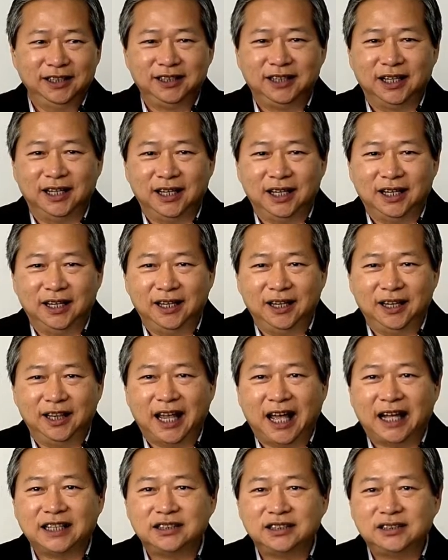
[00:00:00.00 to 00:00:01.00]
The
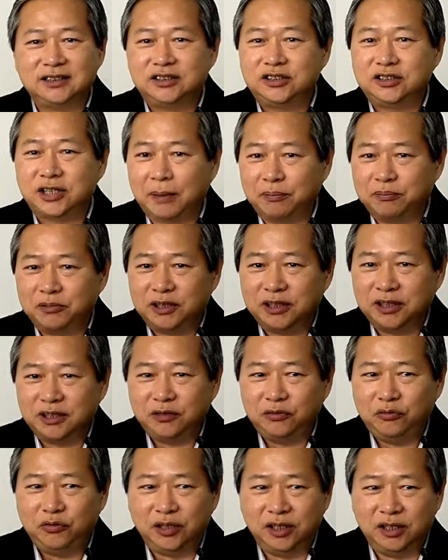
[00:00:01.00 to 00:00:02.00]
last
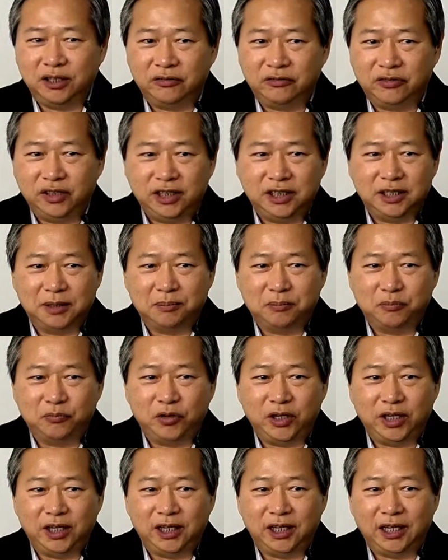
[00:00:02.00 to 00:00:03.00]
chapter,
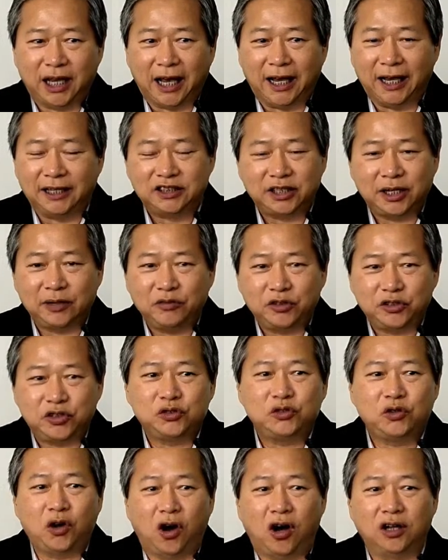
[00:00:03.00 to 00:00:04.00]
I shared with
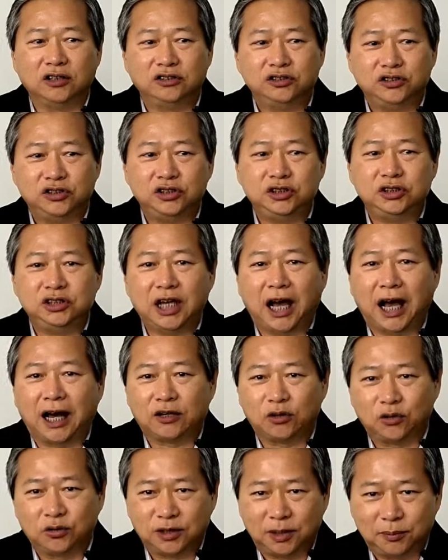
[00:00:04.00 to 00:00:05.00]
you on
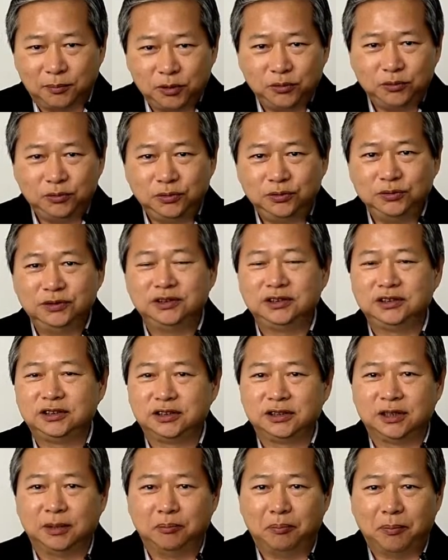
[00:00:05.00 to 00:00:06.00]
GROW.
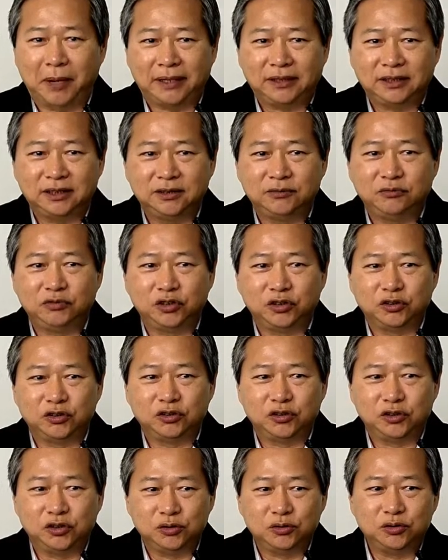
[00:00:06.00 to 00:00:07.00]
The method we're going
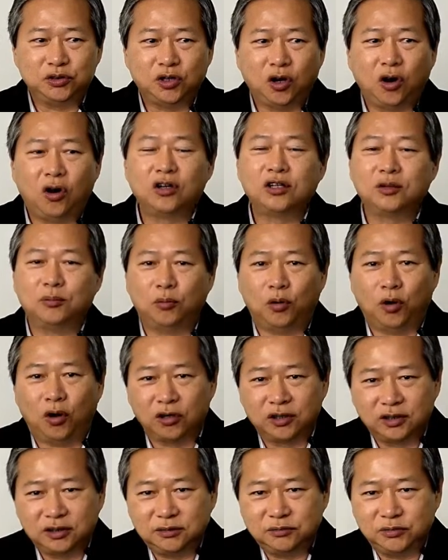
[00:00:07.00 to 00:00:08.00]
to use, or the
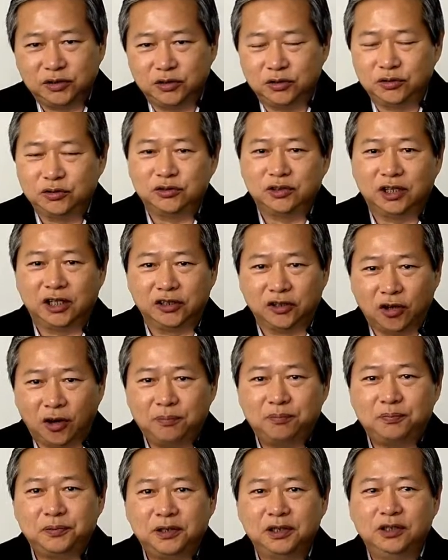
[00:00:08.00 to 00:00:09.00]
model we're going to
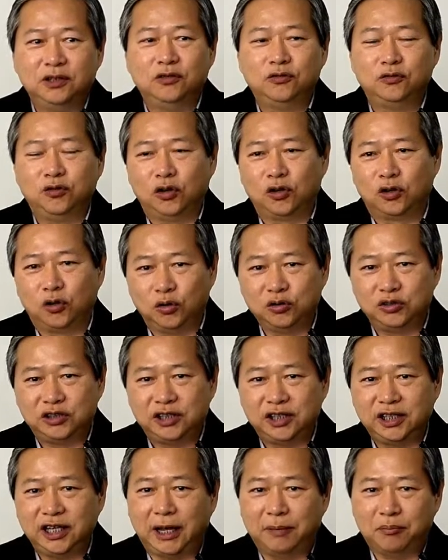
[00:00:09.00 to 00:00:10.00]
adopt for
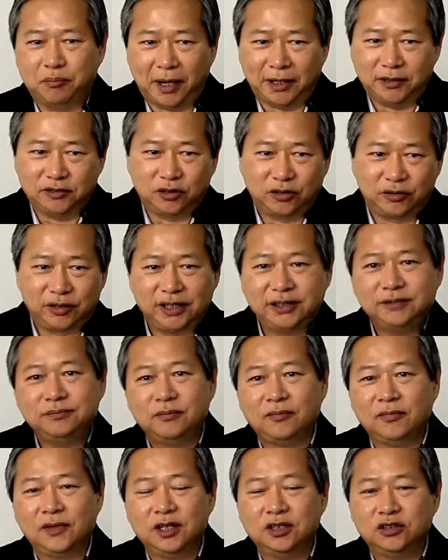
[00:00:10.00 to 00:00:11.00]
coaching and mentoring.
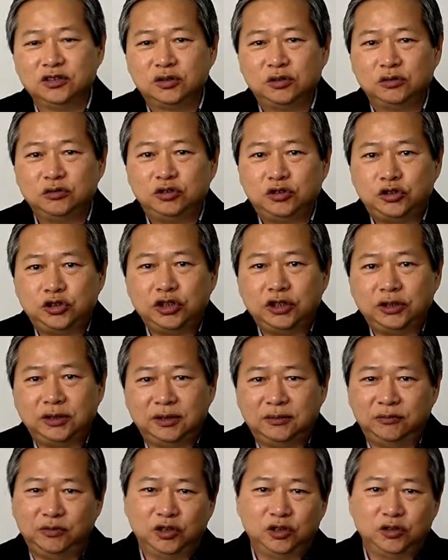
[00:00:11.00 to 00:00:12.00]
So
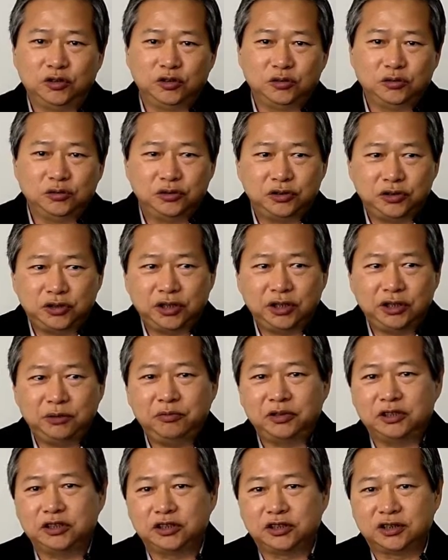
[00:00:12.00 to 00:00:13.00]
G, we're going to do G,
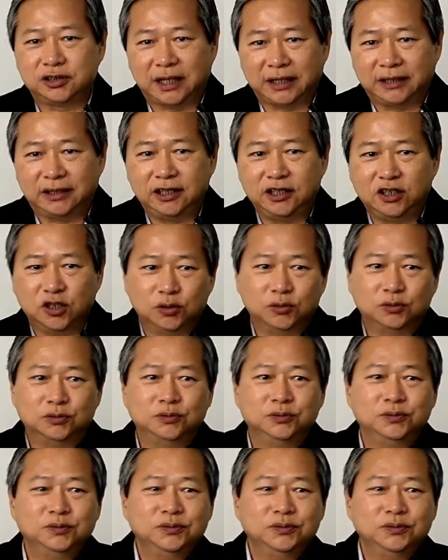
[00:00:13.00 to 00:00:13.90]
which is setting goal.